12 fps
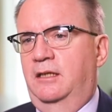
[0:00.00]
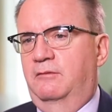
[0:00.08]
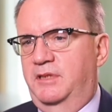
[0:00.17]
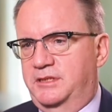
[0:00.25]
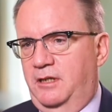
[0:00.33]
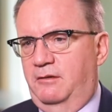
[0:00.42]

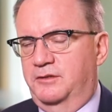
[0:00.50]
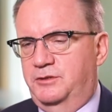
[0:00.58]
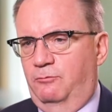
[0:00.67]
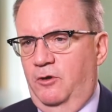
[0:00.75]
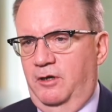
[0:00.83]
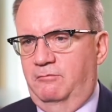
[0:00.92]
we started to
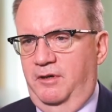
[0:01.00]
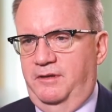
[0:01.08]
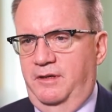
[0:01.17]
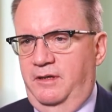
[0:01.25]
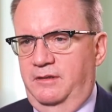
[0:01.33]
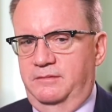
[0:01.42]
work with
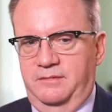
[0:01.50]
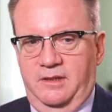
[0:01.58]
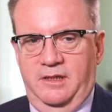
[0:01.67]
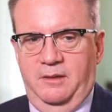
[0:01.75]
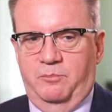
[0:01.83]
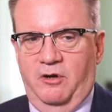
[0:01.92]
a
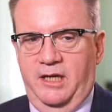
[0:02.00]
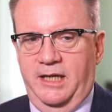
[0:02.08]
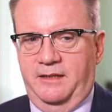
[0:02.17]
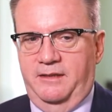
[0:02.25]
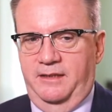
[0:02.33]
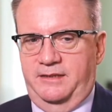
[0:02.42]

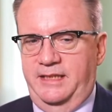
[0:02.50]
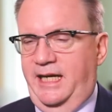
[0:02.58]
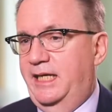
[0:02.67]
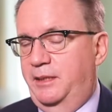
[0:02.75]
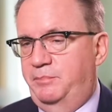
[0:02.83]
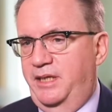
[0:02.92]
product that
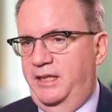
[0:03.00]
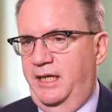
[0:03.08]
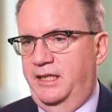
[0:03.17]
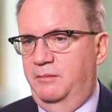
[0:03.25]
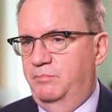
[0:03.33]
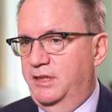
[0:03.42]
ADP
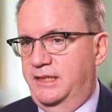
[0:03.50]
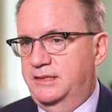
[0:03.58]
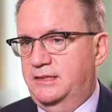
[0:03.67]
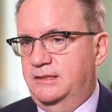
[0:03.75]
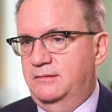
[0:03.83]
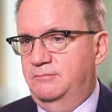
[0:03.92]
had in
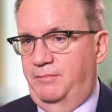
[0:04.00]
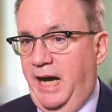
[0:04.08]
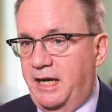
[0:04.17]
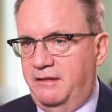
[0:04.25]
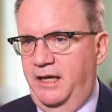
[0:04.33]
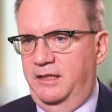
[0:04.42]
place
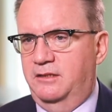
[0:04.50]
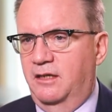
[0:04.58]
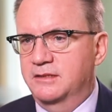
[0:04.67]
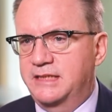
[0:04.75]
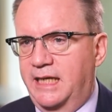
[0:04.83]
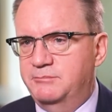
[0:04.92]
back then
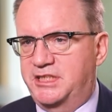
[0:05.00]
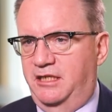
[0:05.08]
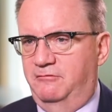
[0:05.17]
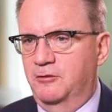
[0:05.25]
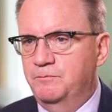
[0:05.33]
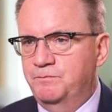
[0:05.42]
called
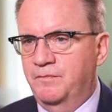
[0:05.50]
TimeSaver.